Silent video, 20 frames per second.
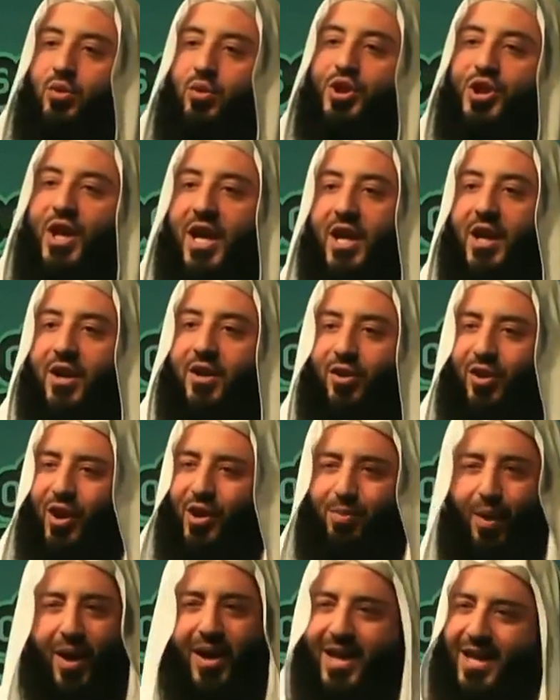to shake.
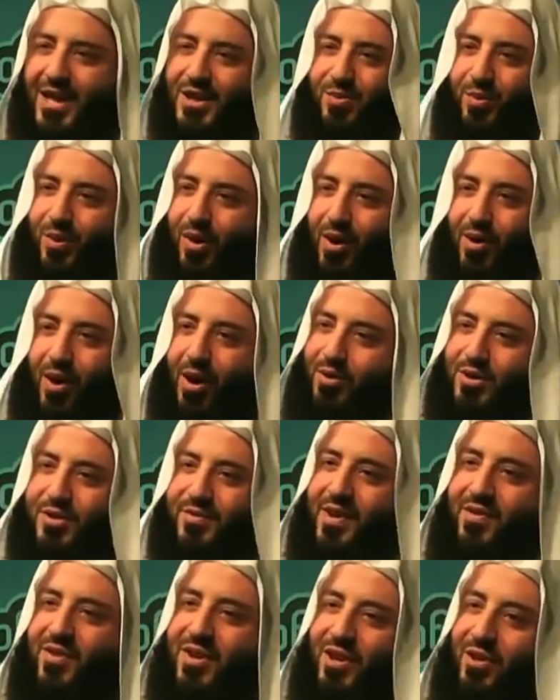Like my legs, I
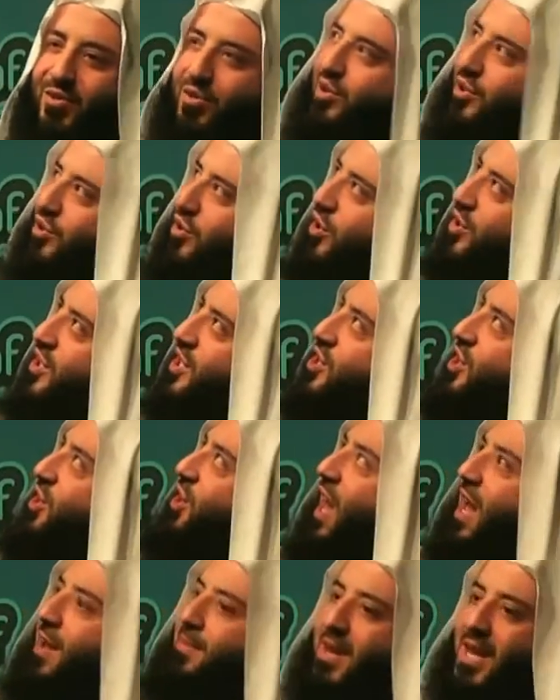was very, you know, just
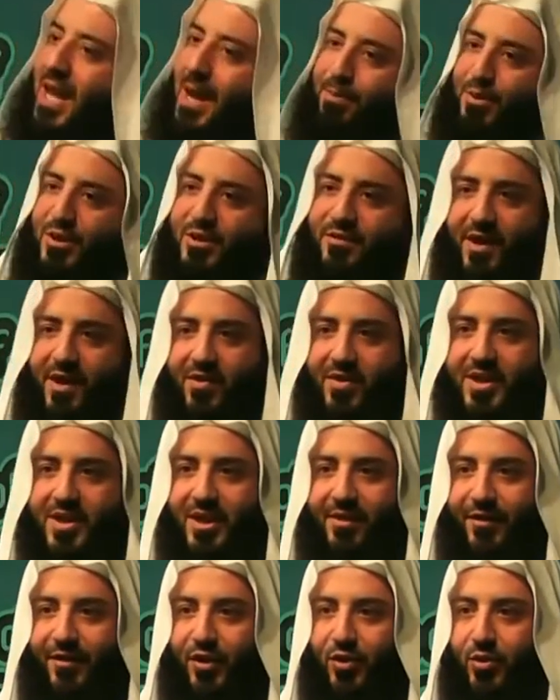climbing up, it's very
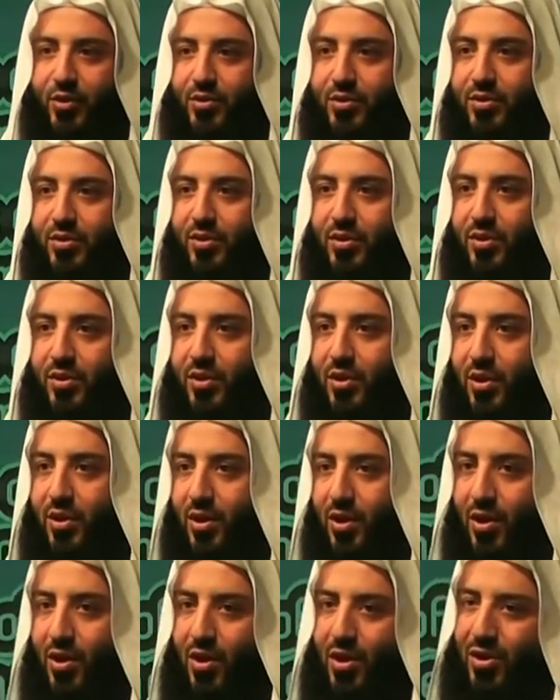difficult.
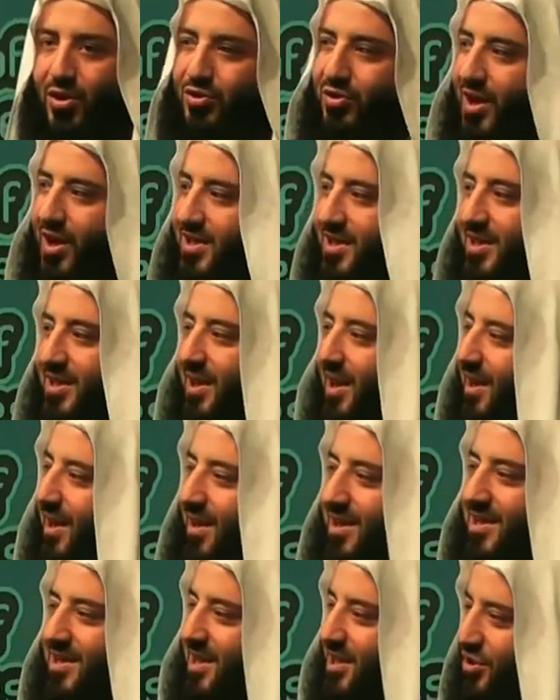So I said,
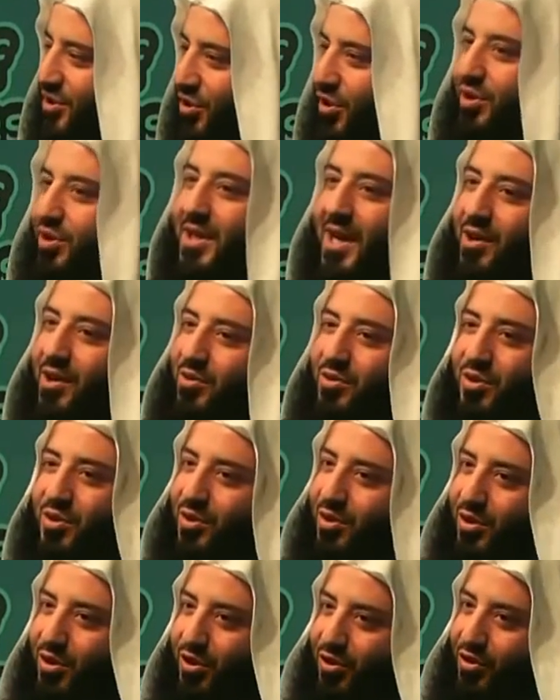khalas, let's go down,
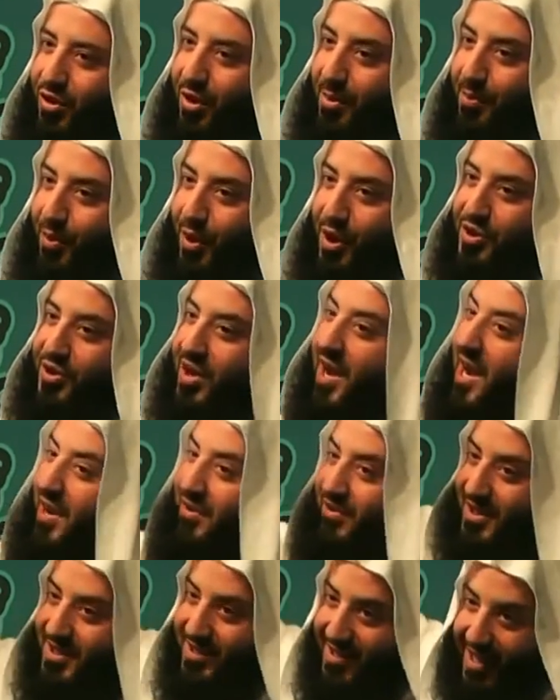you know, no point, I
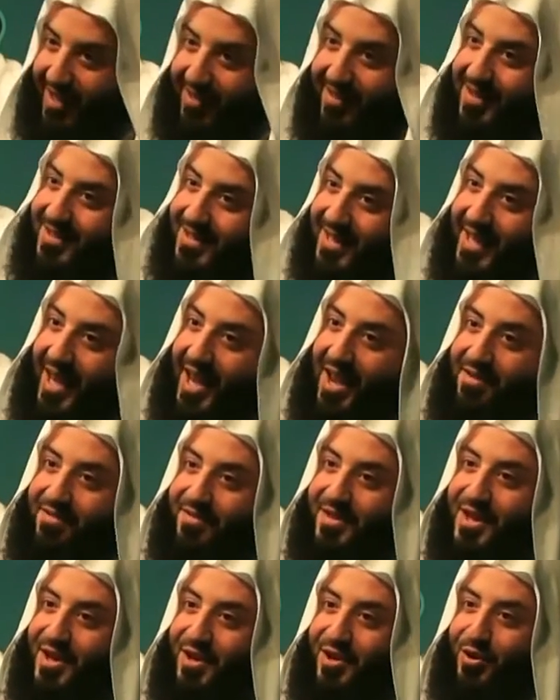understand there's a
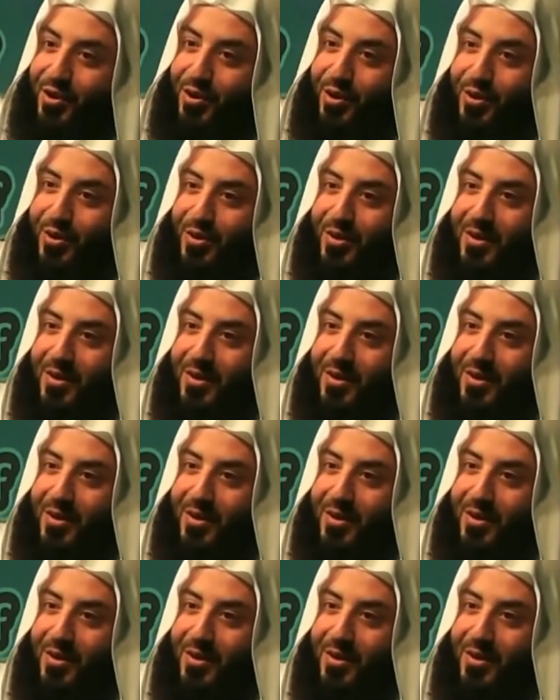cave there, you know.